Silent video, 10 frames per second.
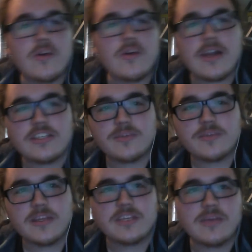I just
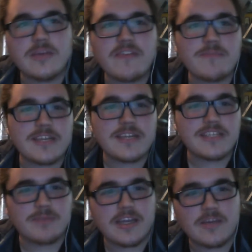realized we haven't been
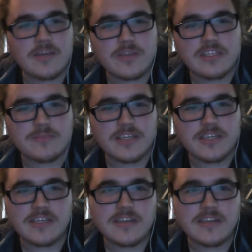explaining what these mean.